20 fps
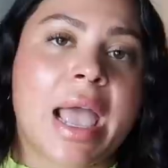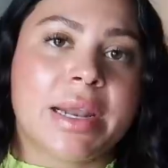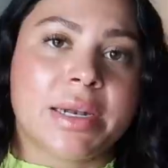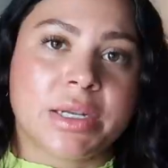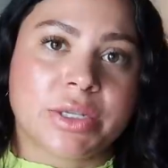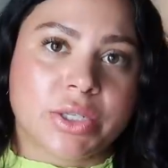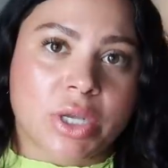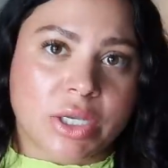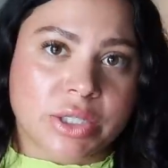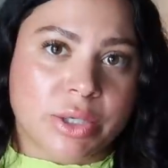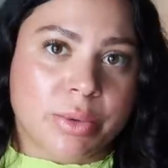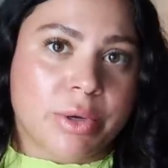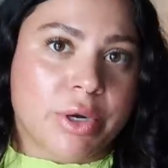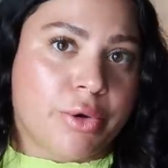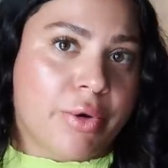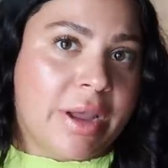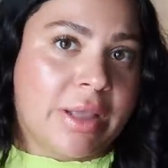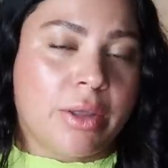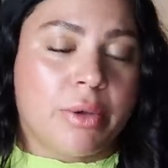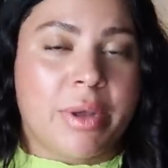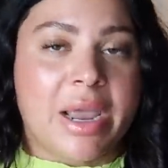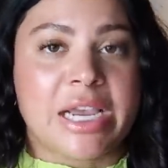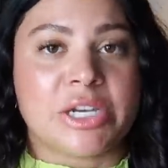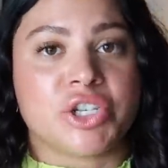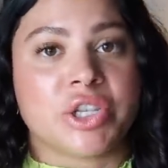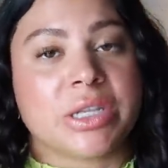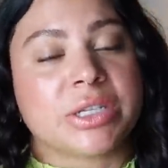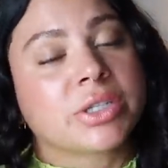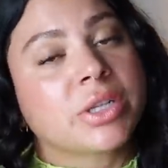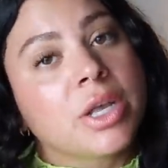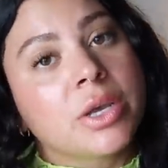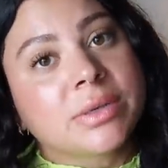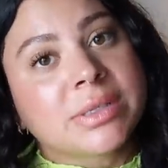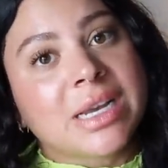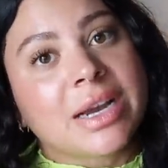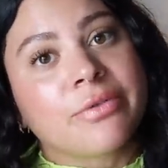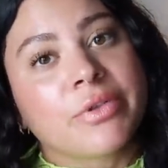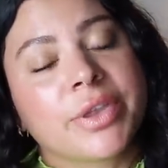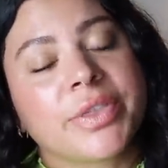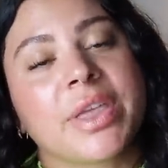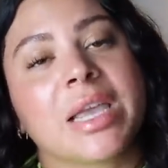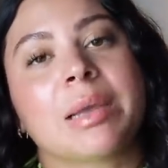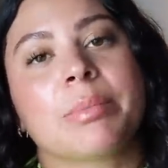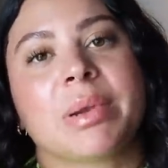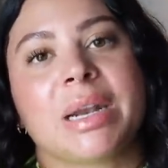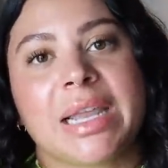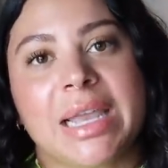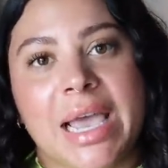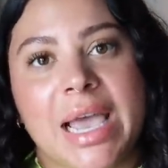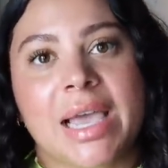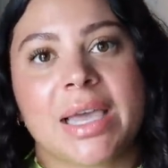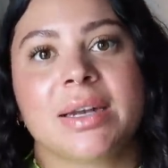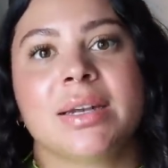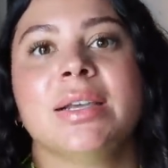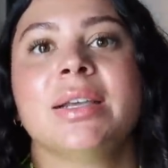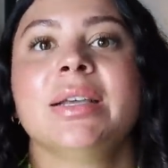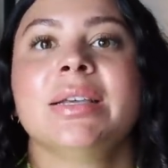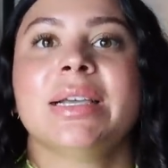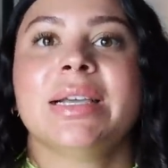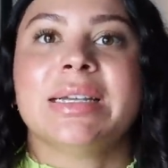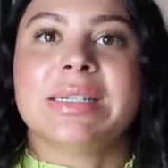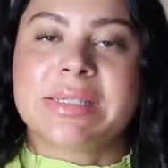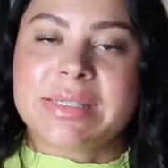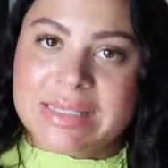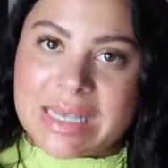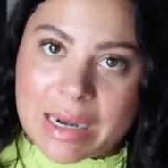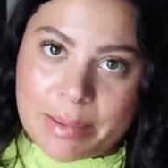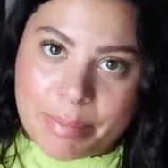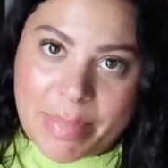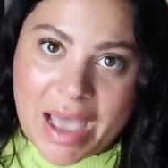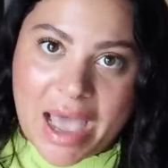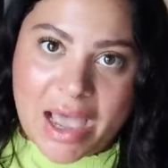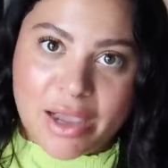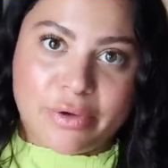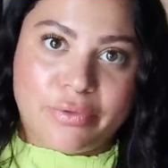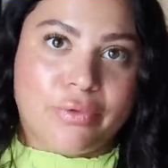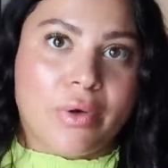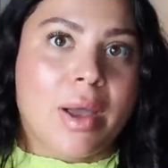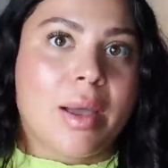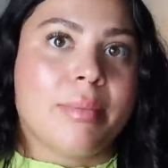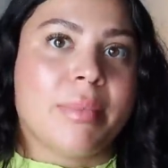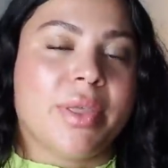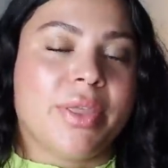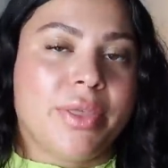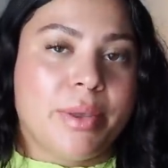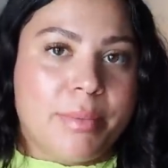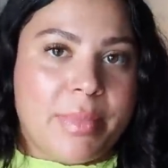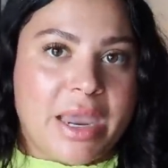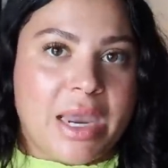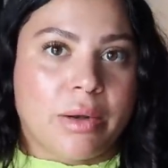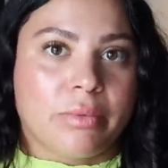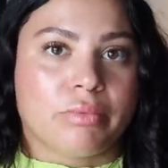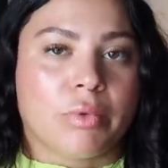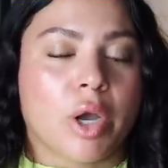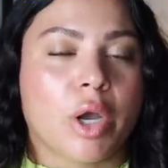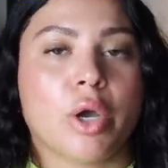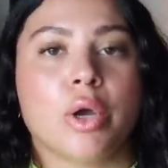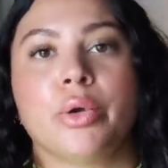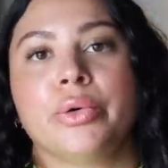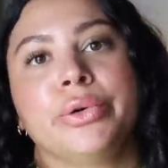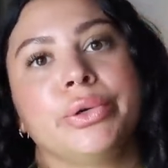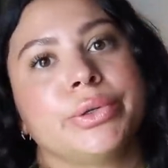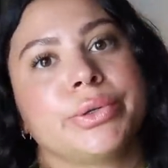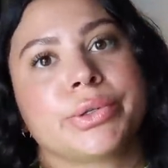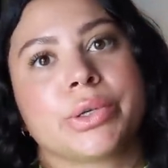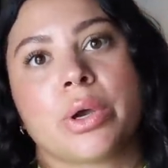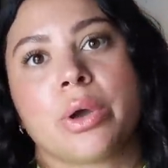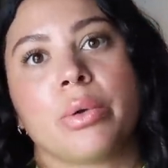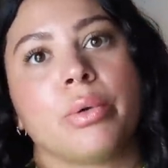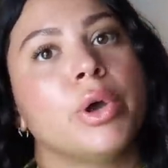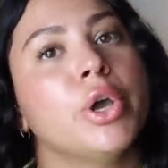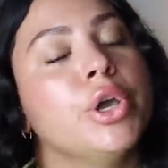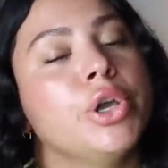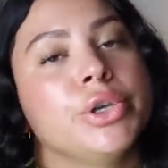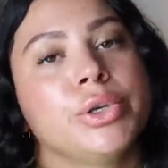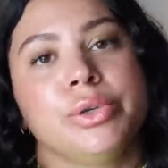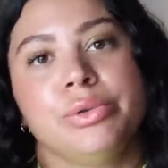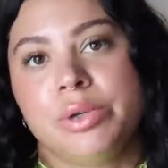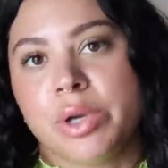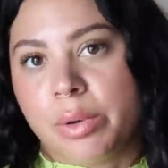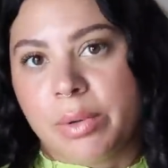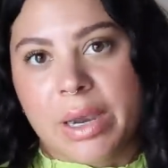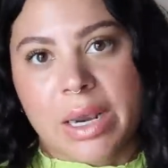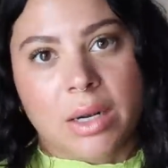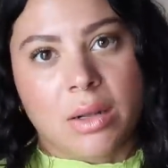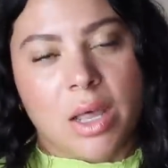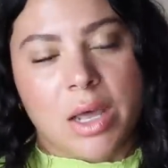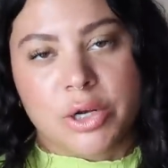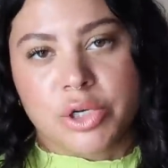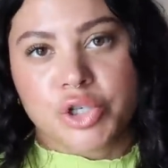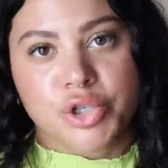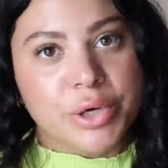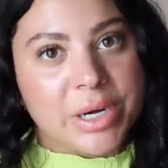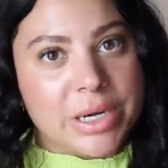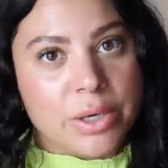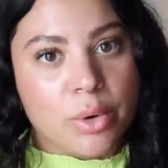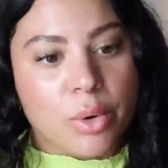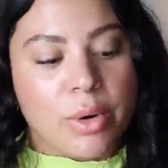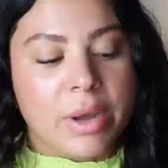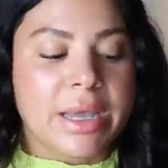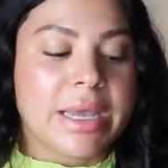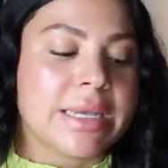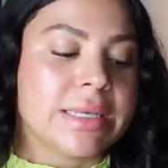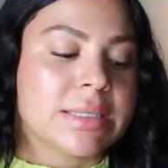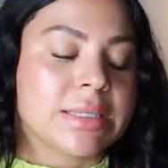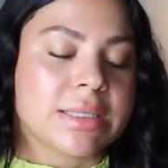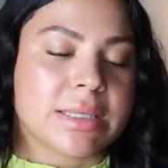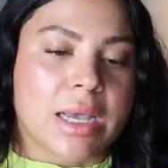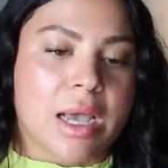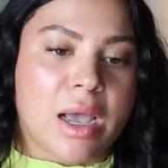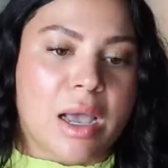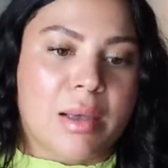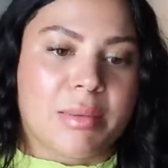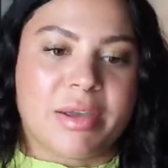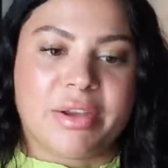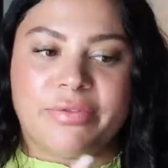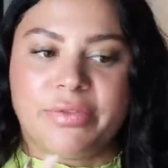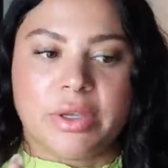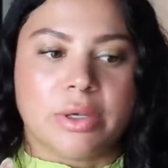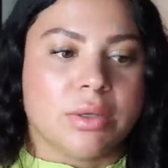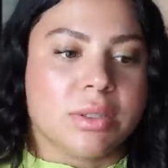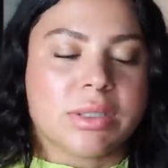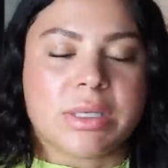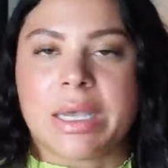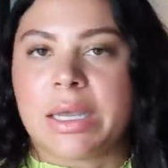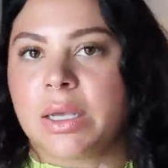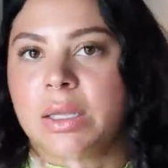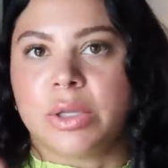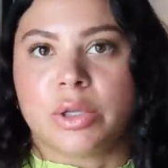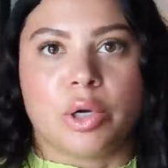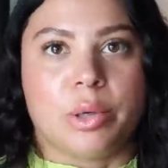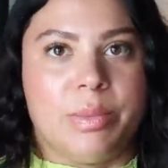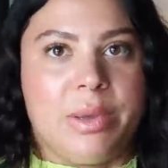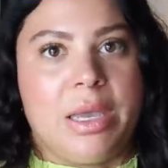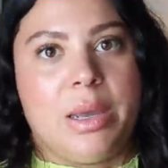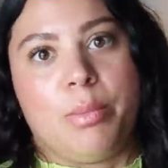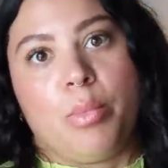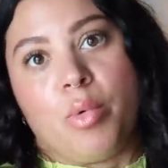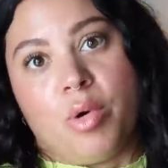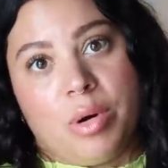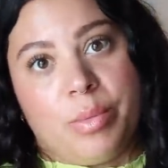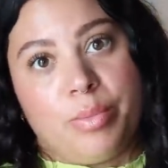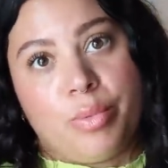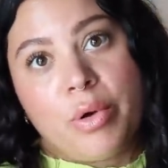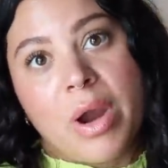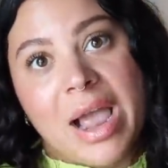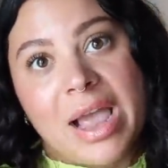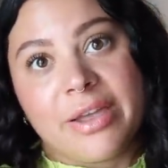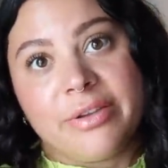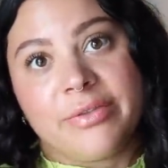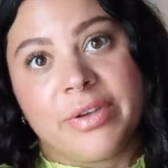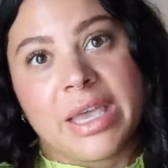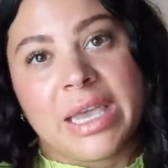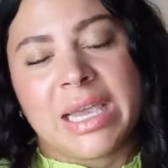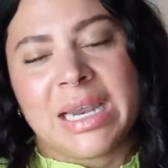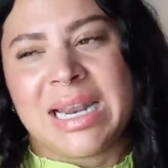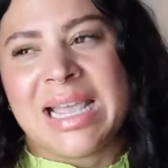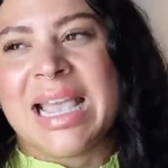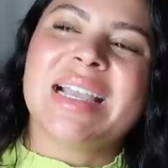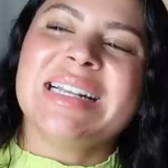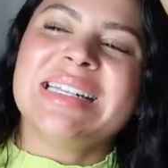And it's also in a great location that's close to everything, but again, it's set back from the main road, so you don't get a lot of street noise. Um, it feels like a little bit more private.